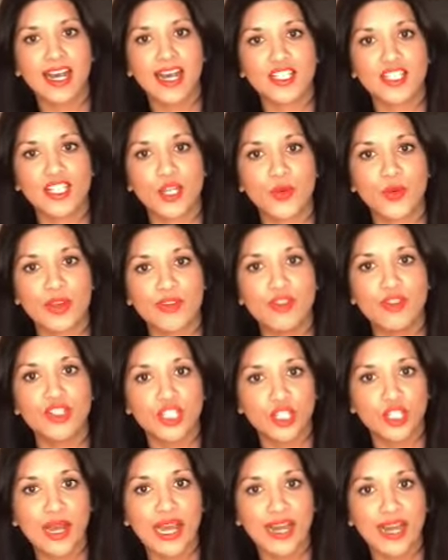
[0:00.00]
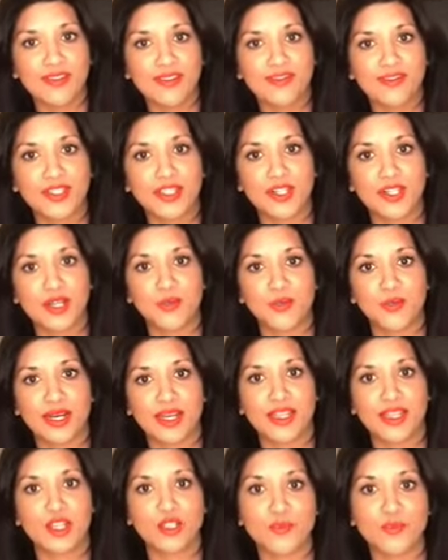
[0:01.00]
So if you do have, you know,
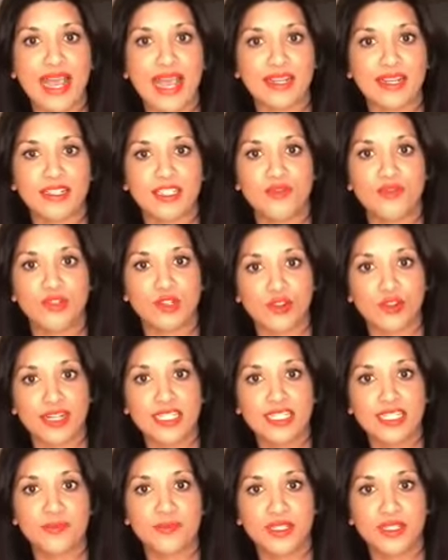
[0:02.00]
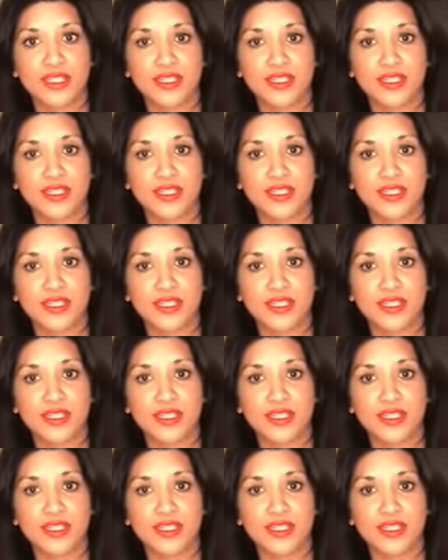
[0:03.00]
those pans for crisps,